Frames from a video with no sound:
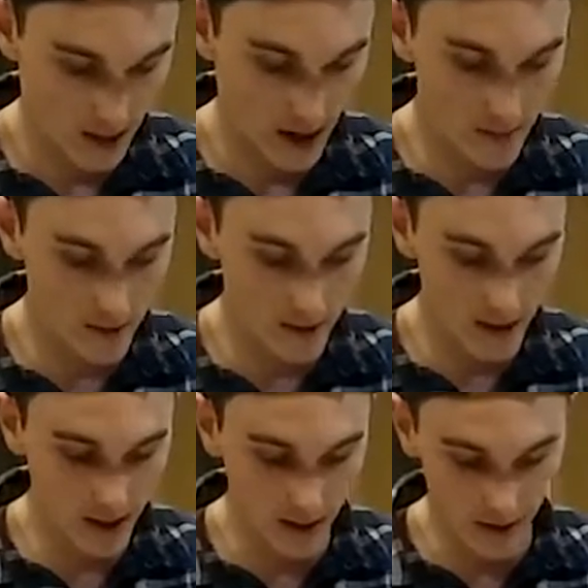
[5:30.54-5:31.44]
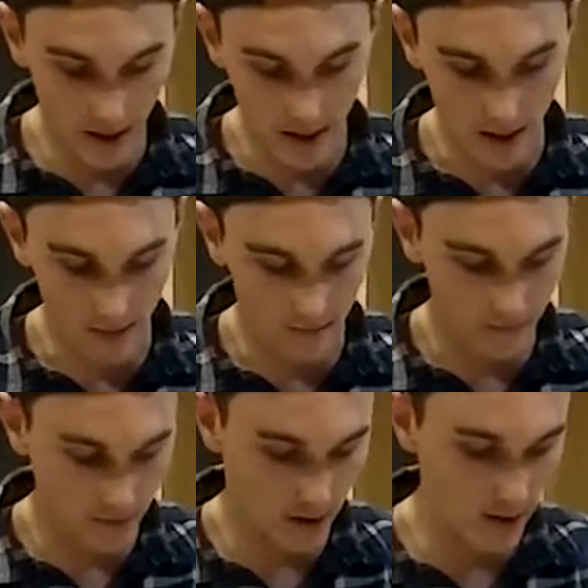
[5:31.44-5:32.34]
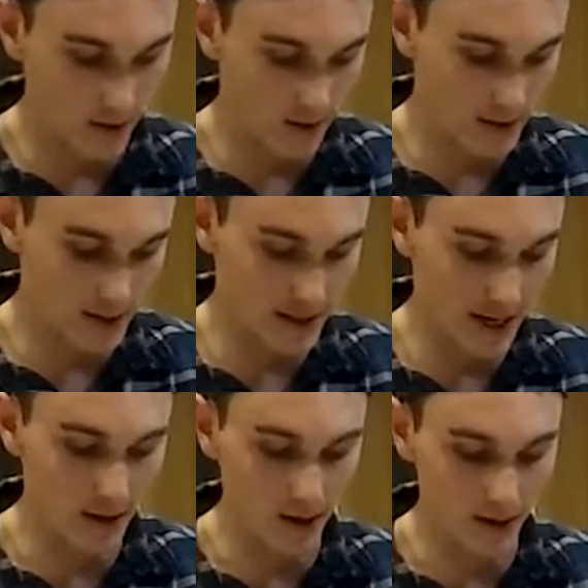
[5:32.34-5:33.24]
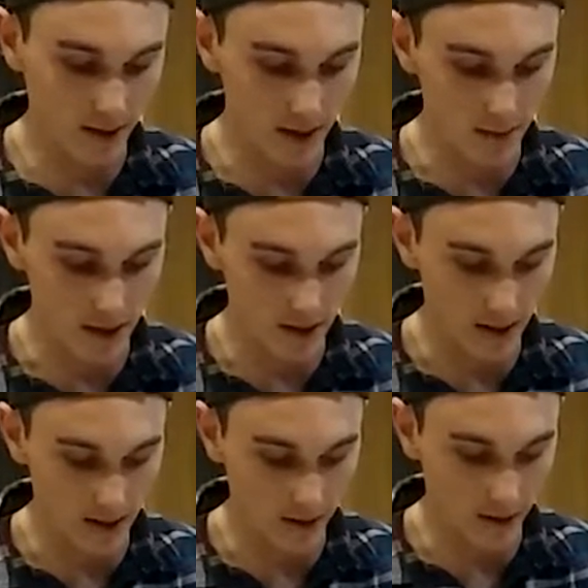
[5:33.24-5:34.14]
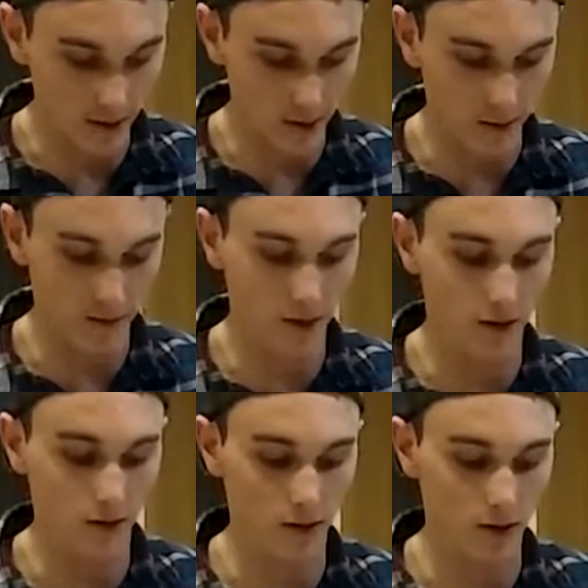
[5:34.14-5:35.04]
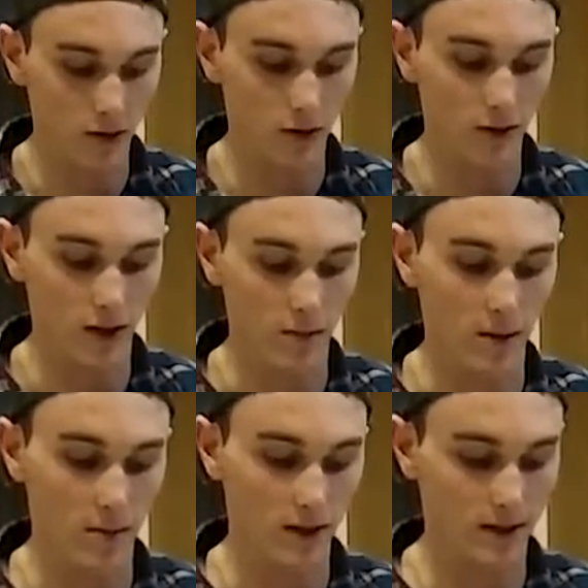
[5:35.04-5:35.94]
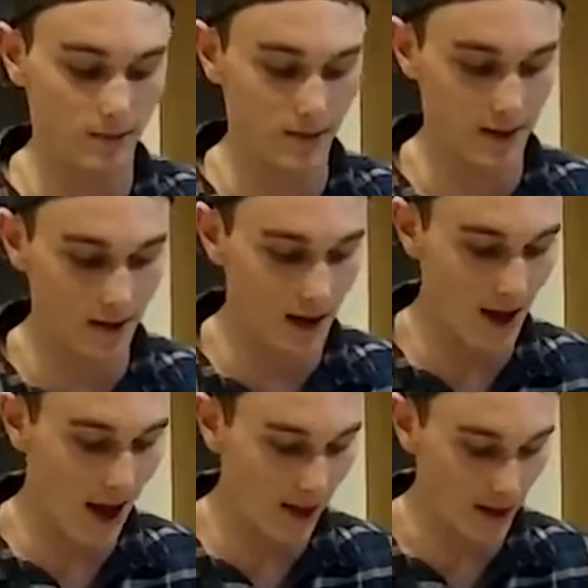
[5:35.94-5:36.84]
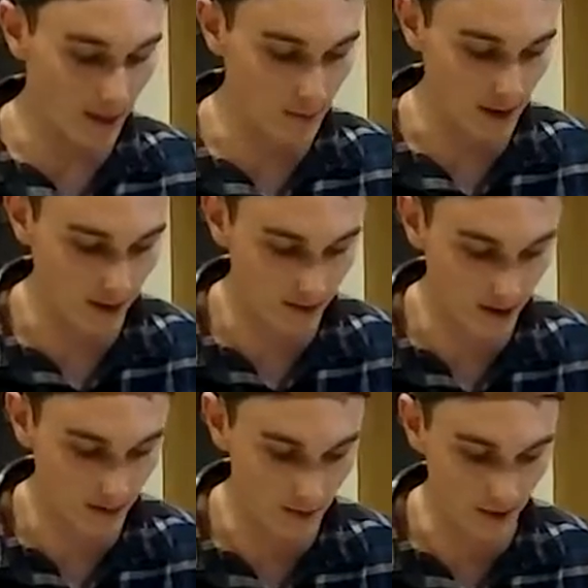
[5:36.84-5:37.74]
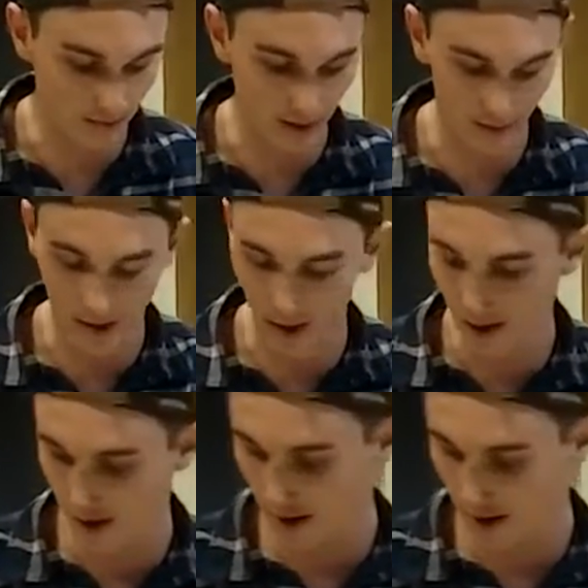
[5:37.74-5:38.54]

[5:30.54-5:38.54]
And I'm using, it's called Ceylon cinnamon. It's also referred to as true cinnamon, but I like it better. It's got a better flavor.